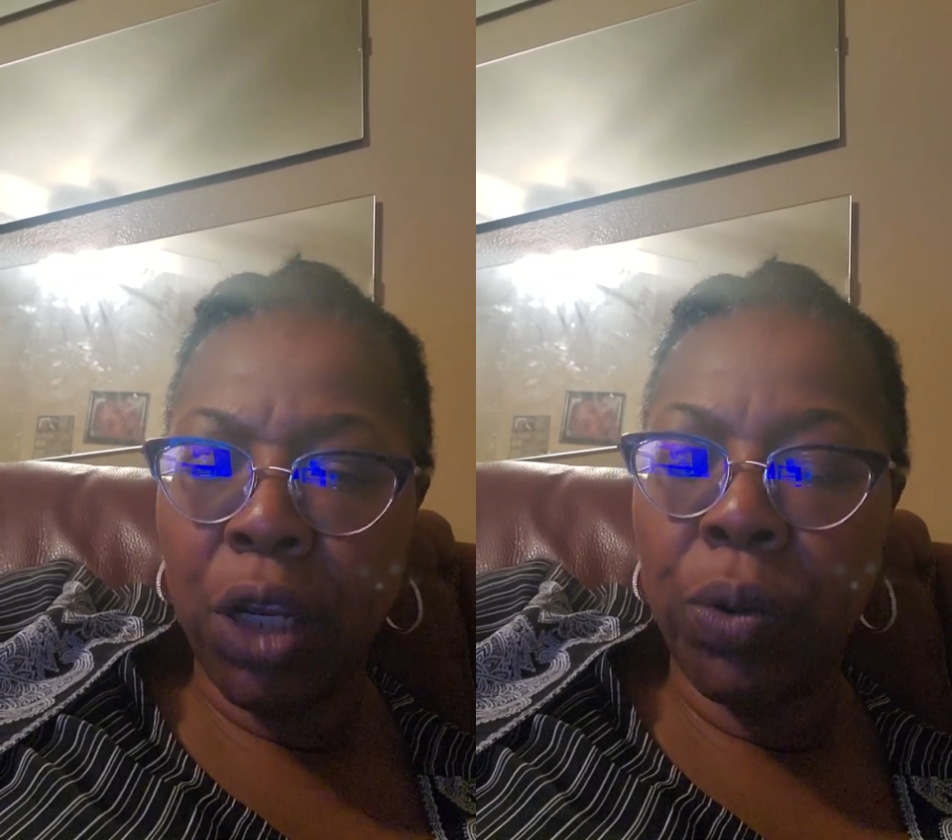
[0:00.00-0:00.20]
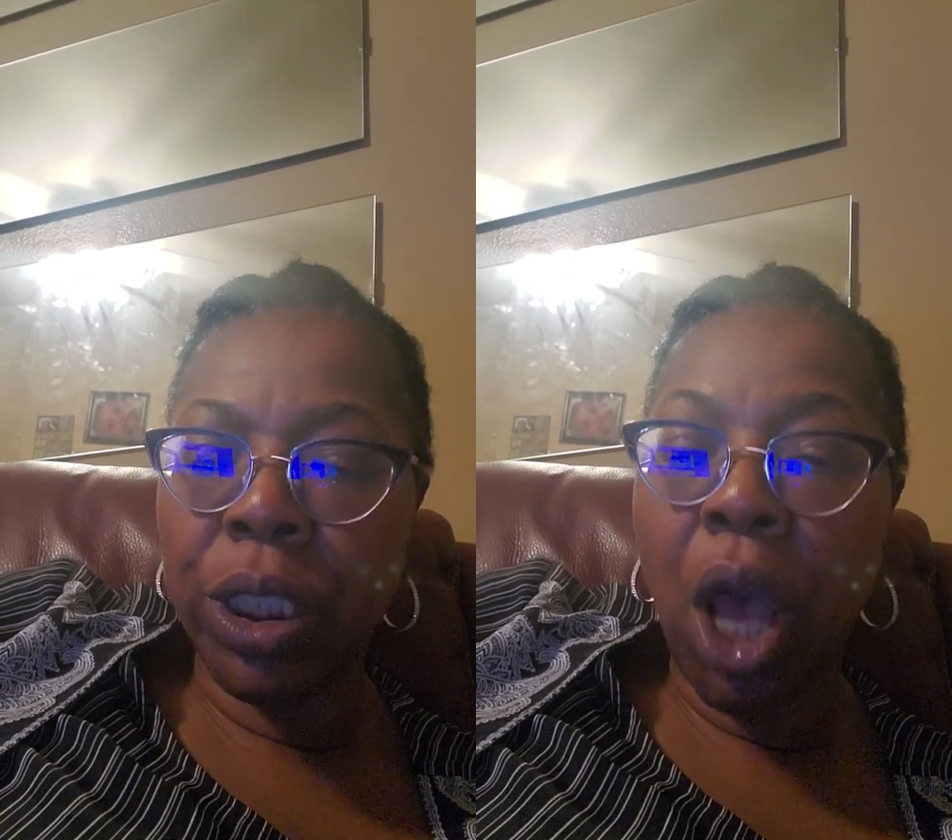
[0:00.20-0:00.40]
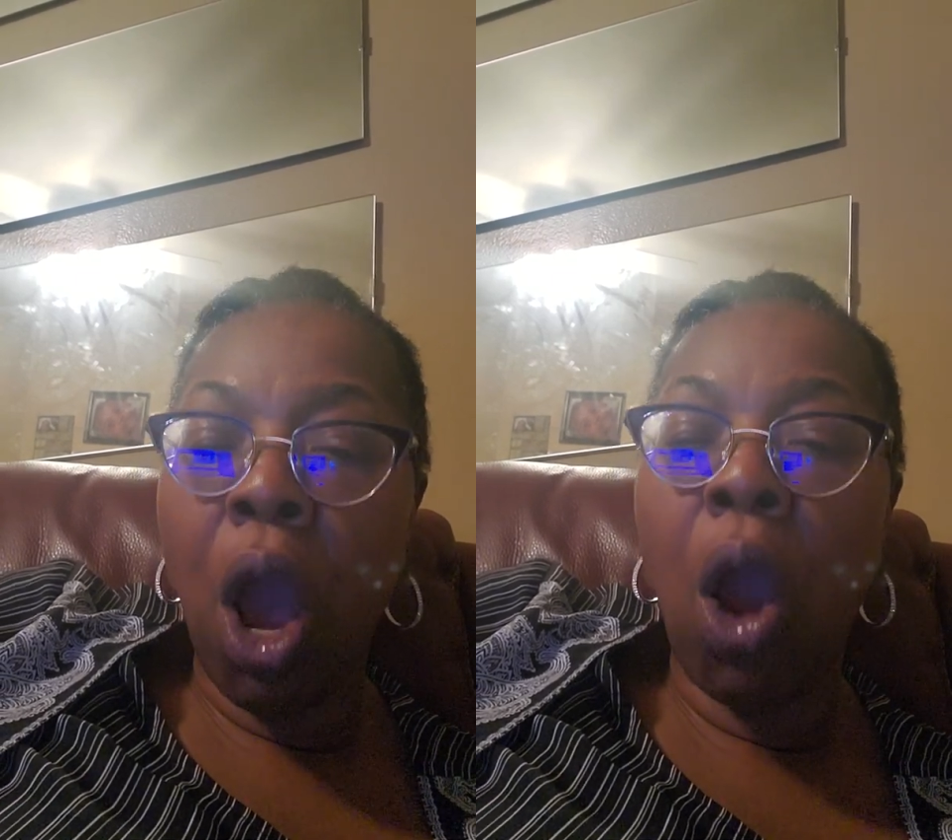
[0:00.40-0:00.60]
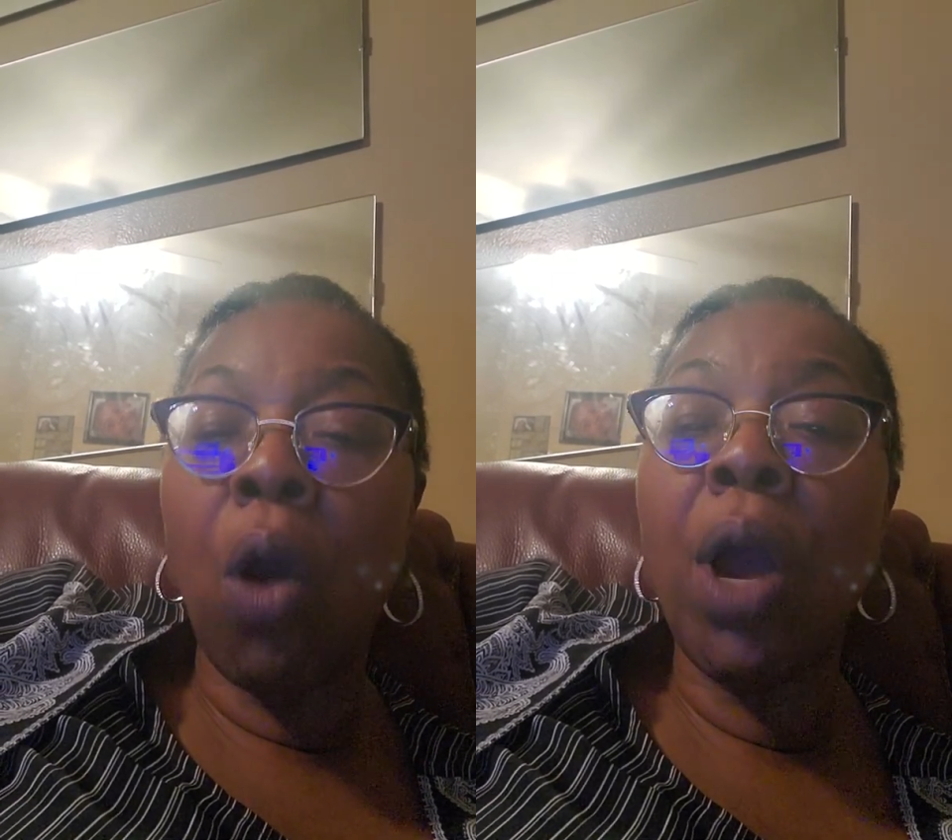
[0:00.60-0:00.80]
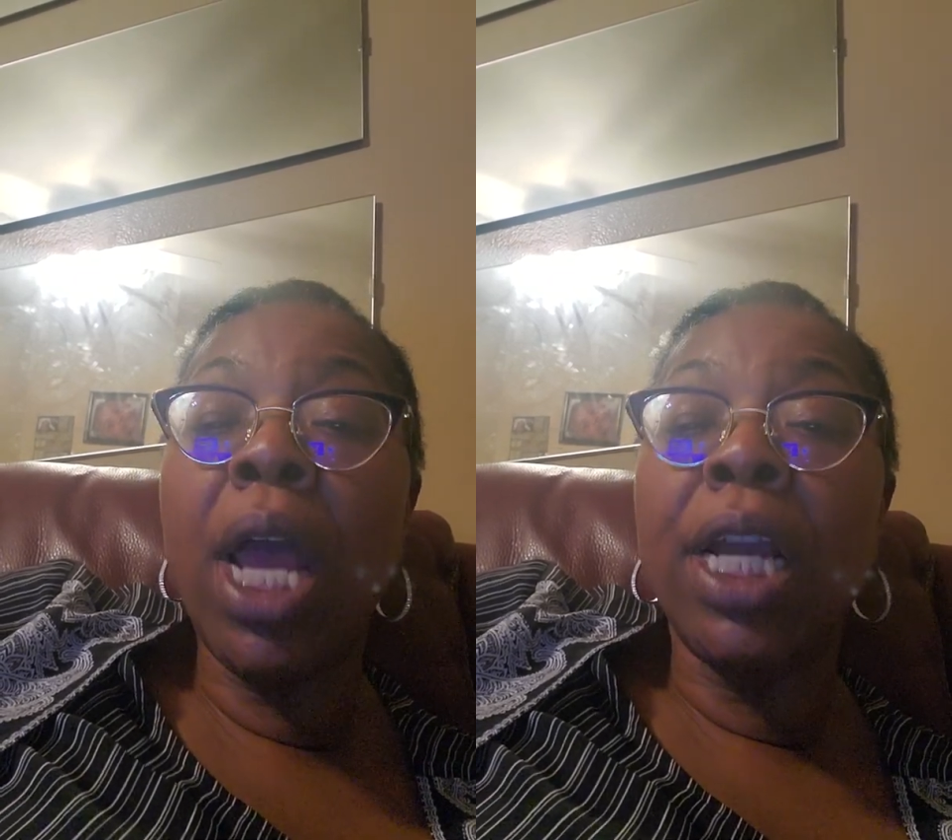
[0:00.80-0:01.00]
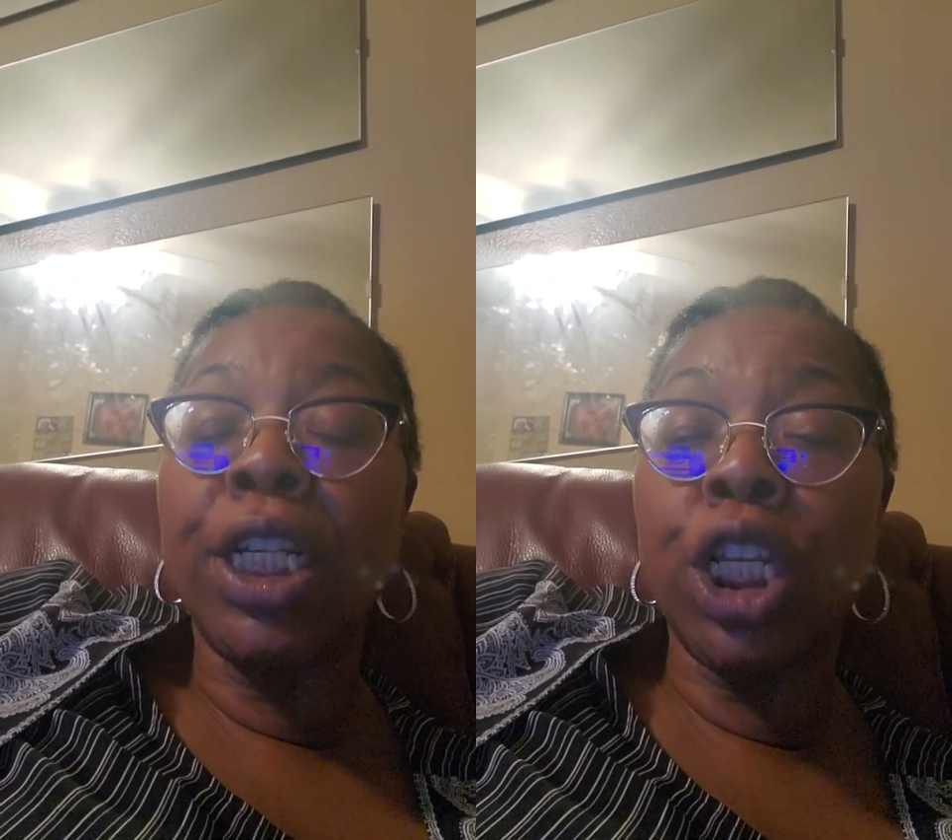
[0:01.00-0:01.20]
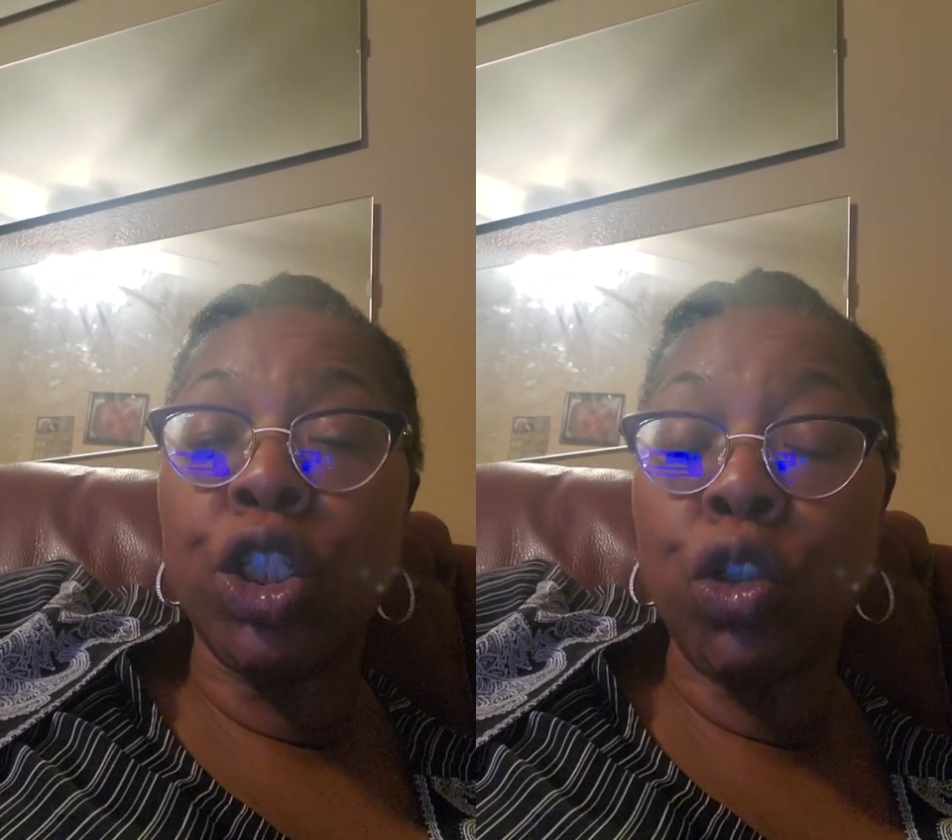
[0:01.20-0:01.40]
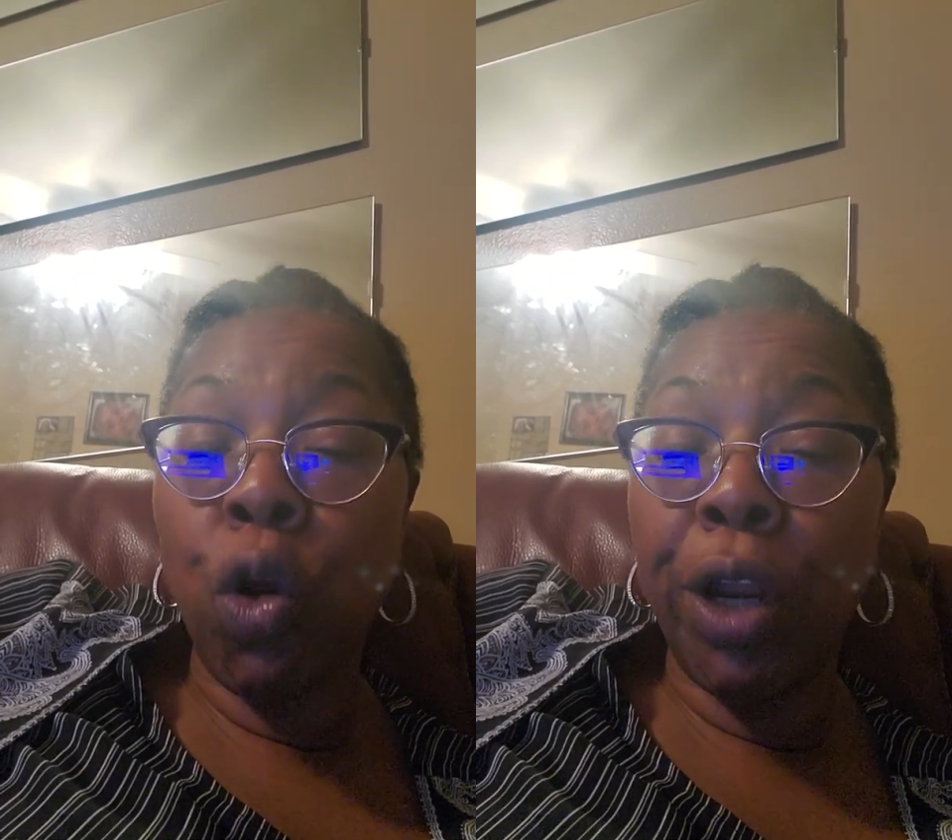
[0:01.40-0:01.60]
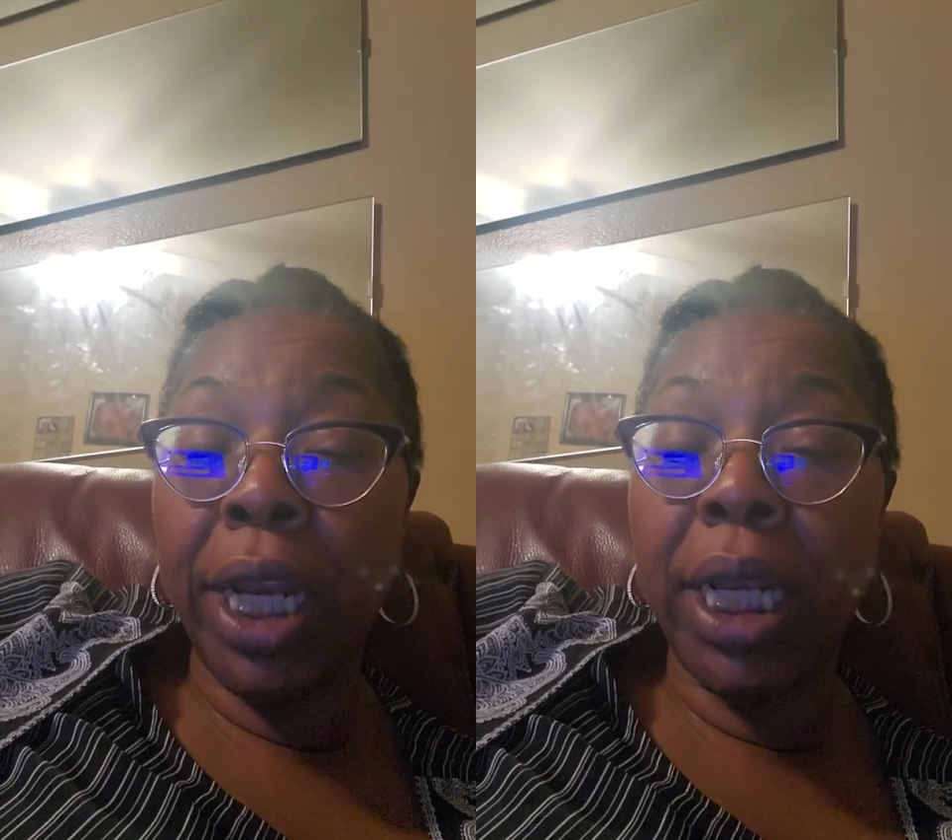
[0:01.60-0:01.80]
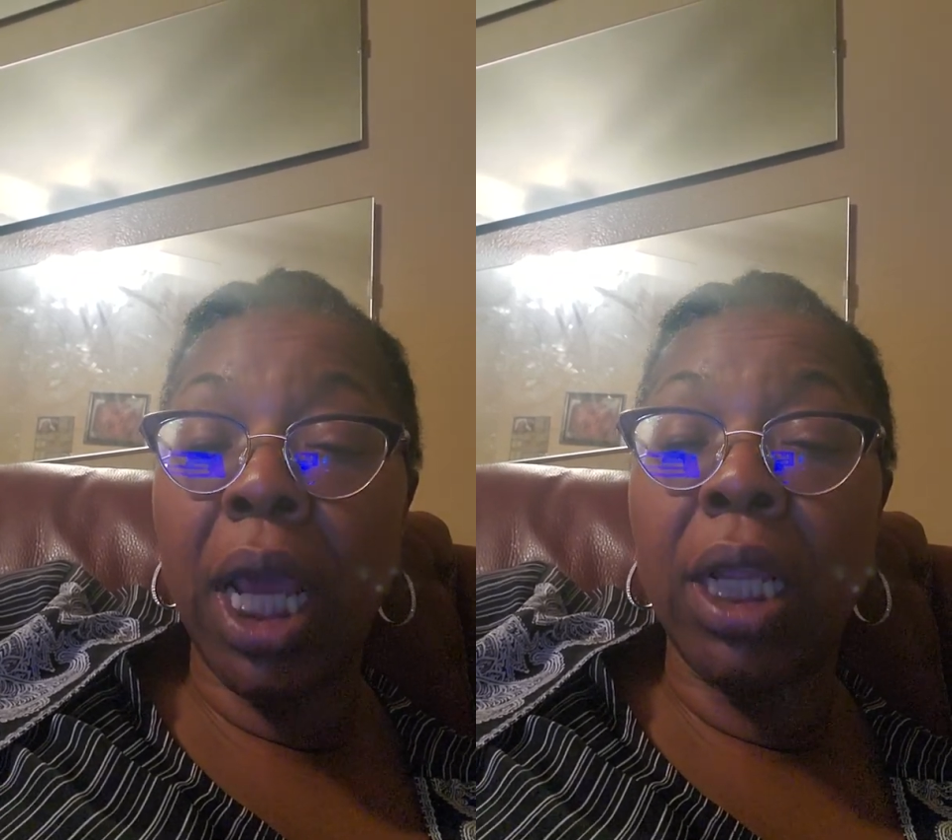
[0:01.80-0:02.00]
It was all distorted